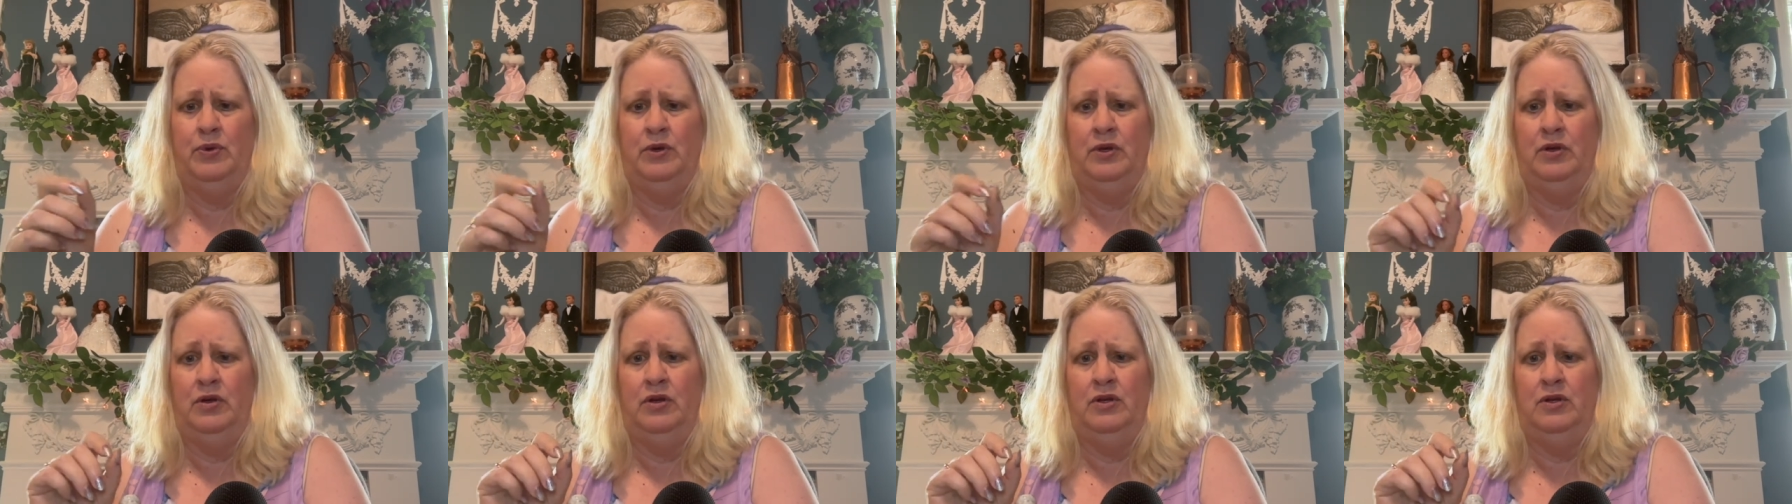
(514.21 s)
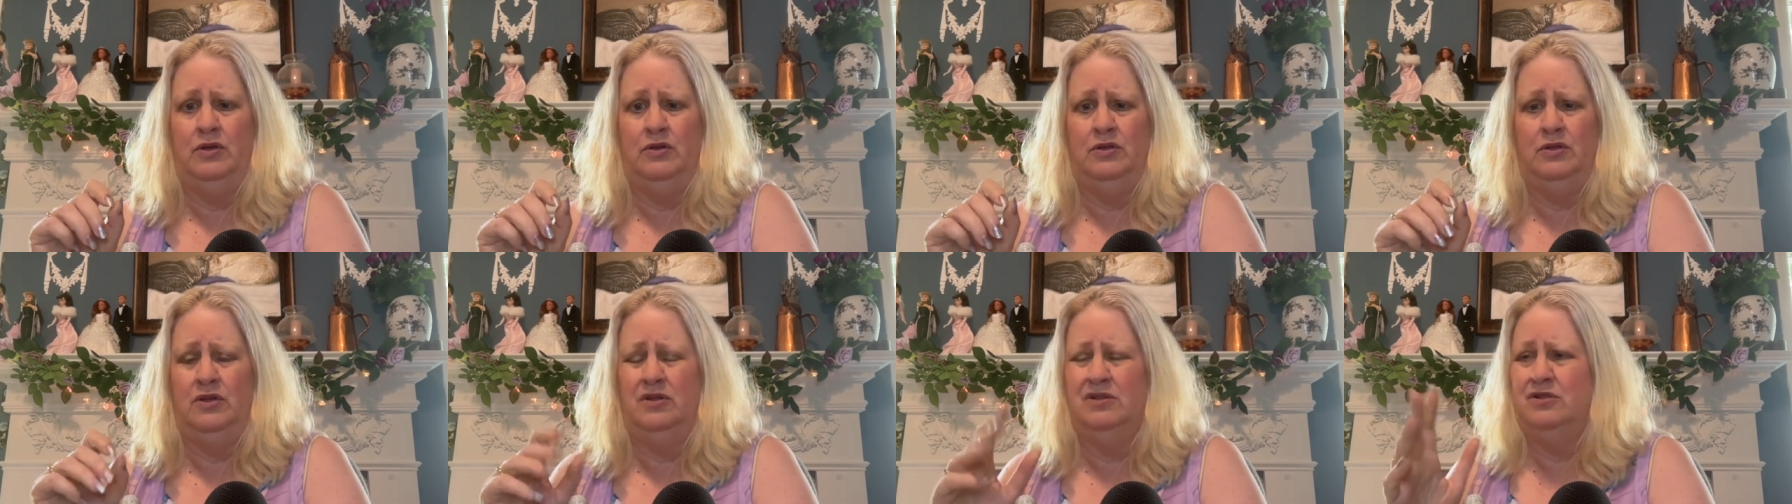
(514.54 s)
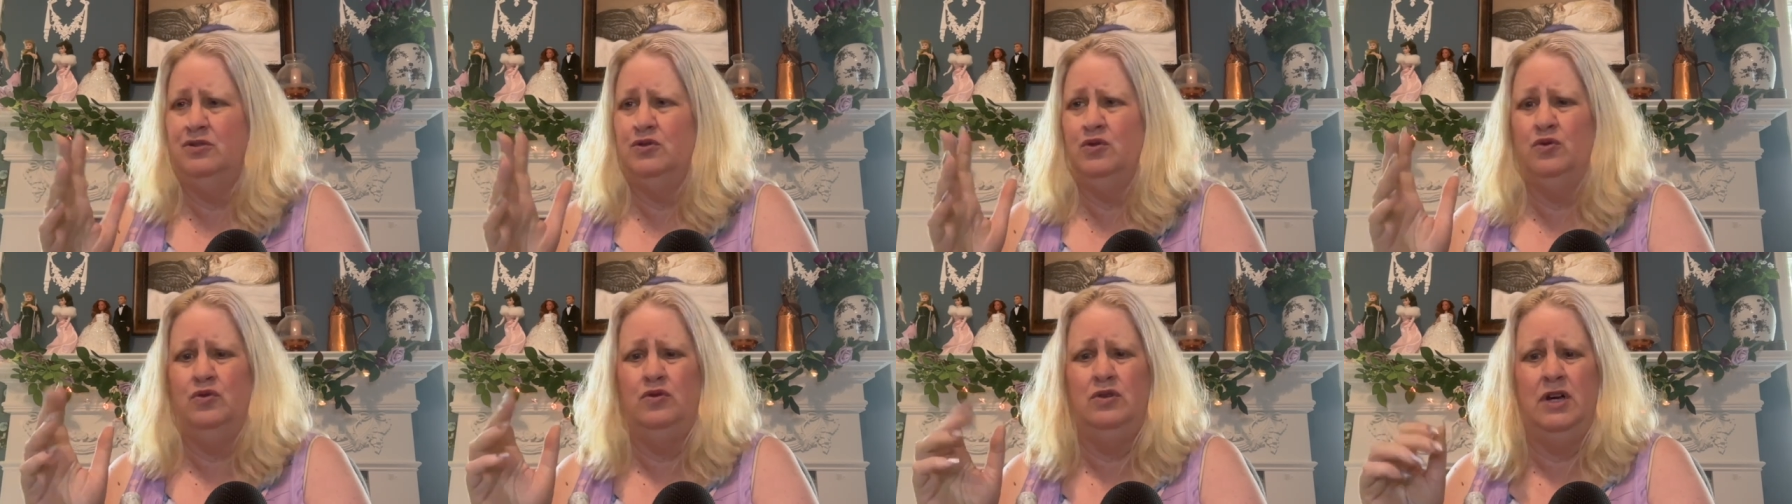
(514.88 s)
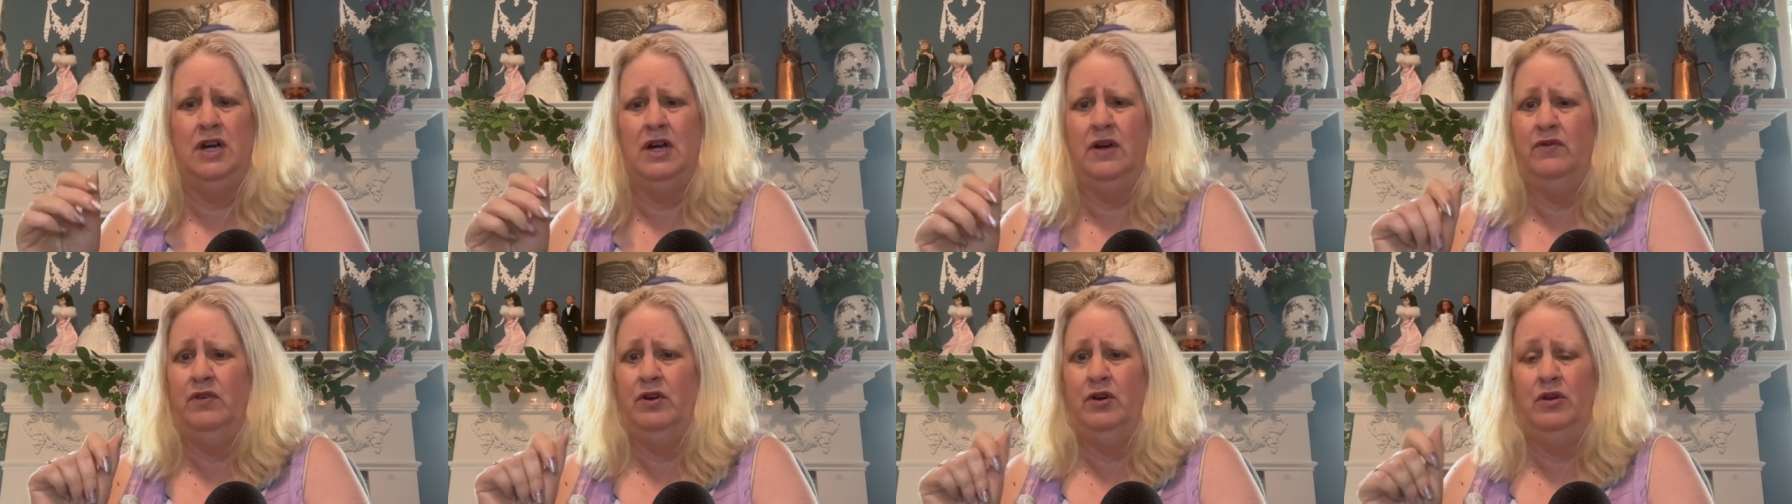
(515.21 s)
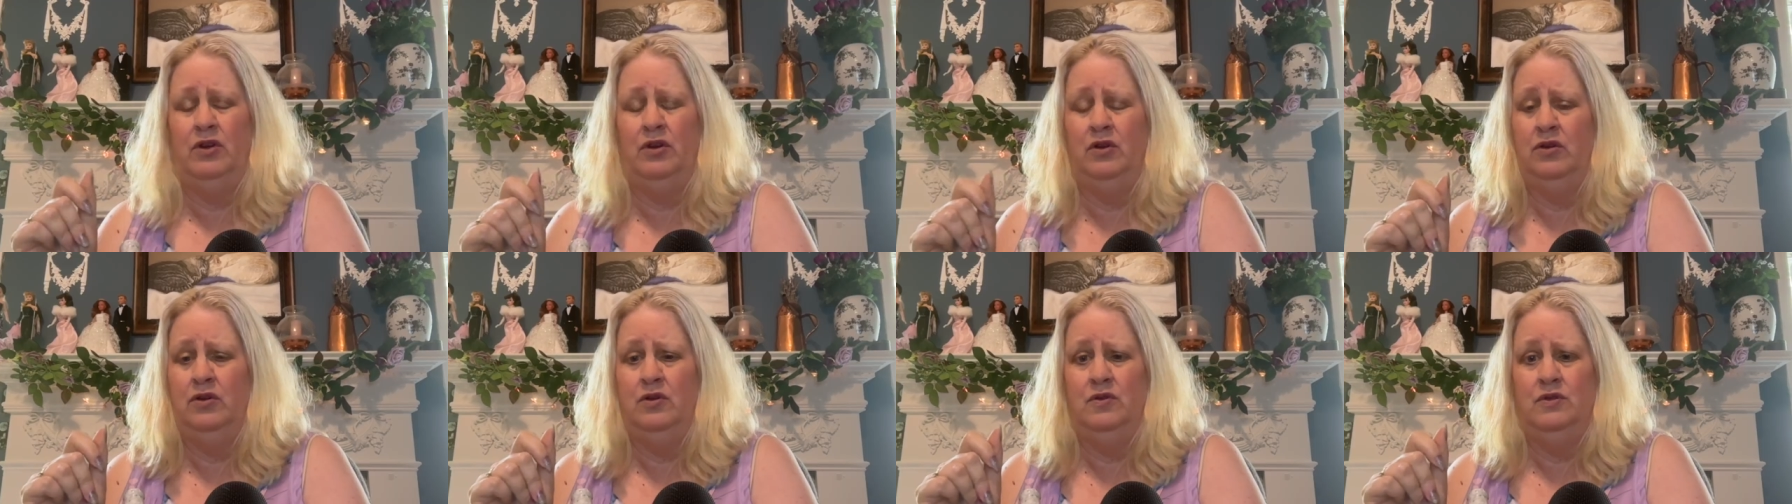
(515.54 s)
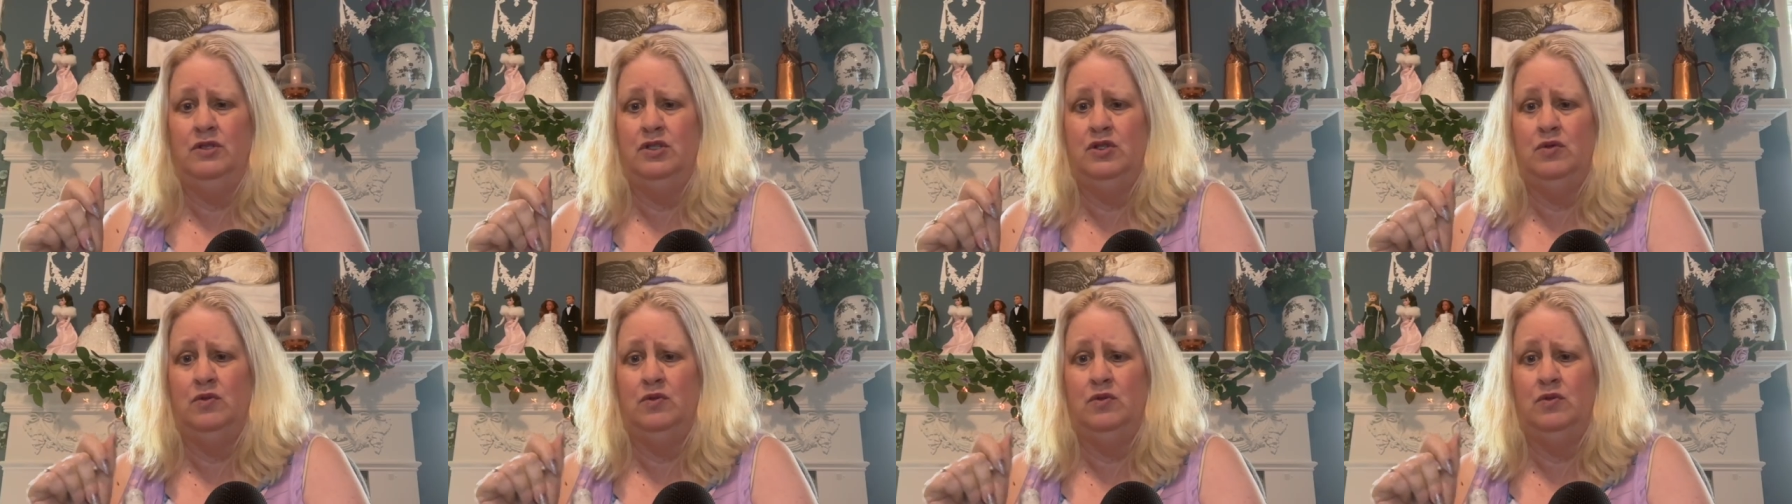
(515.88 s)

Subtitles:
You can use a screwdriver, you can use to